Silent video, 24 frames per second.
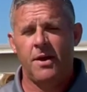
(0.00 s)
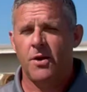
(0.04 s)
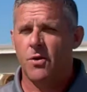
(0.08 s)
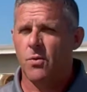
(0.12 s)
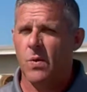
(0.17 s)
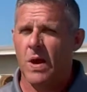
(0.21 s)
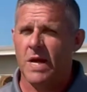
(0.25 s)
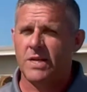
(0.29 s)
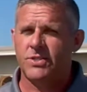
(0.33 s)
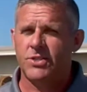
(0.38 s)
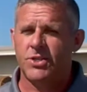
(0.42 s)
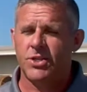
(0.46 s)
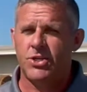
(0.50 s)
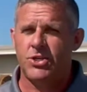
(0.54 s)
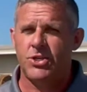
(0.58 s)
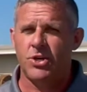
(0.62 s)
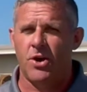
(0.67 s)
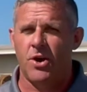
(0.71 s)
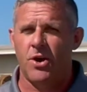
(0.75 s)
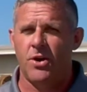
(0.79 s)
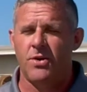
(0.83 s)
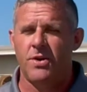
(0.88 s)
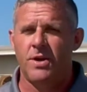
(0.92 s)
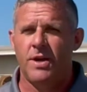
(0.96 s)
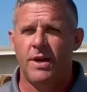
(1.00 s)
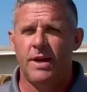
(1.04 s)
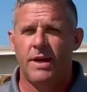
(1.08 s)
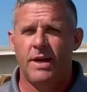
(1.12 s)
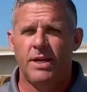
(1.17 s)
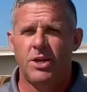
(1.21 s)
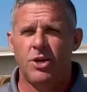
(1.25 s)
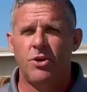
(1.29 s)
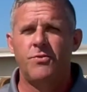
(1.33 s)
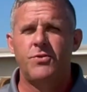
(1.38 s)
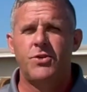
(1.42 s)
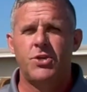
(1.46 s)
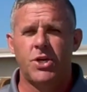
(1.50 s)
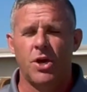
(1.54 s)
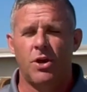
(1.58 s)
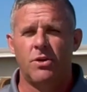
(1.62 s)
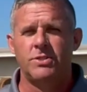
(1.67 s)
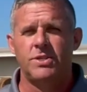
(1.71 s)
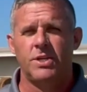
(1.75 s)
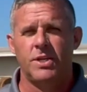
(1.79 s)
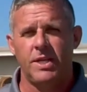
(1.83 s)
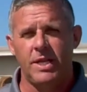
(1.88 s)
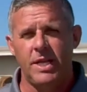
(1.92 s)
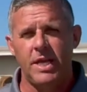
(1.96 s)
Rest assured, you've
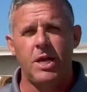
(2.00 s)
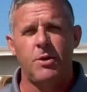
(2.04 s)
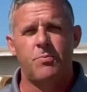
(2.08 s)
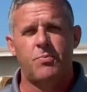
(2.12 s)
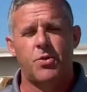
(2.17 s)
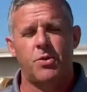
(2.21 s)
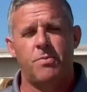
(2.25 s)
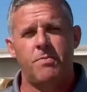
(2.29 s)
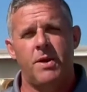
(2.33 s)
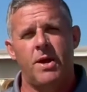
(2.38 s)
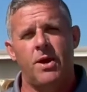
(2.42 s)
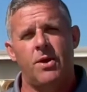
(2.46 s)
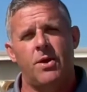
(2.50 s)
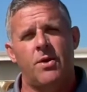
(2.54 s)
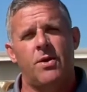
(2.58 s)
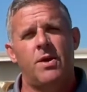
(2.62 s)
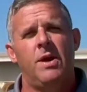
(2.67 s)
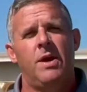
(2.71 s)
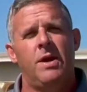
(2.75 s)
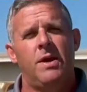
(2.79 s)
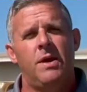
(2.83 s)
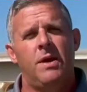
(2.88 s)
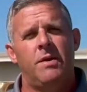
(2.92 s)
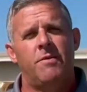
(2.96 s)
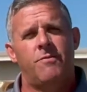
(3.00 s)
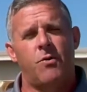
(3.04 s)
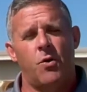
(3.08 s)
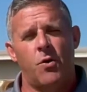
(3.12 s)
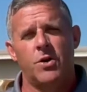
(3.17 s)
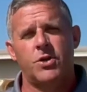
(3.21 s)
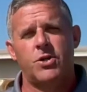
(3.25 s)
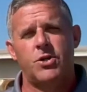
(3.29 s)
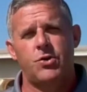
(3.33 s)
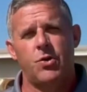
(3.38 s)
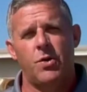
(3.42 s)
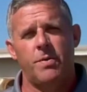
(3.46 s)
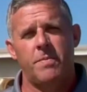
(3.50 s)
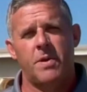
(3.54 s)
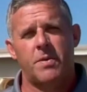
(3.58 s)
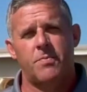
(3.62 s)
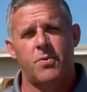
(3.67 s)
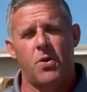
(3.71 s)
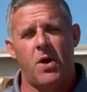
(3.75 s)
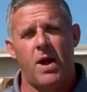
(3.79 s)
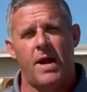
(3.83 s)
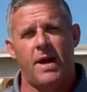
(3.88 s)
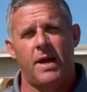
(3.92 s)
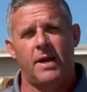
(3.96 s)
chosen the premier forage treatment
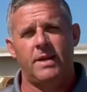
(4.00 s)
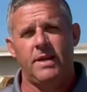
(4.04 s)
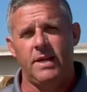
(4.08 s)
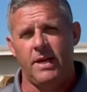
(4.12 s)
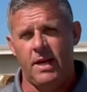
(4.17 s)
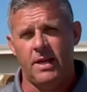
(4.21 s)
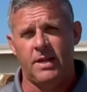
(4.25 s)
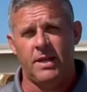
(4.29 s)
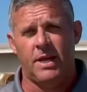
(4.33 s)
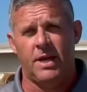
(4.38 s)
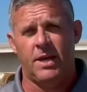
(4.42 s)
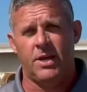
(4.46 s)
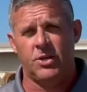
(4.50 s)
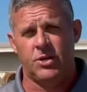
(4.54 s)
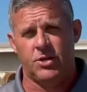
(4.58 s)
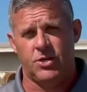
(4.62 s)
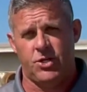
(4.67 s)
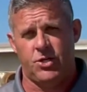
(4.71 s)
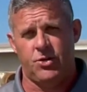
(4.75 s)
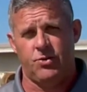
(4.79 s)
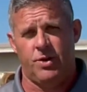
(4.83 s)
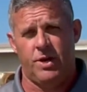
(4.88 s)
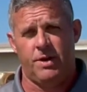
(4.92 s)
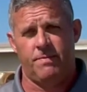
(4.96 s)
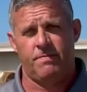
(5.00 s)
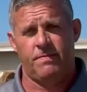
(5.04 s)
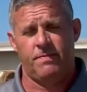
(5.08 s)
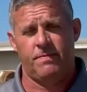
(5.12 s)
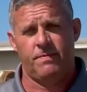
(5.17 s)
product in the industry.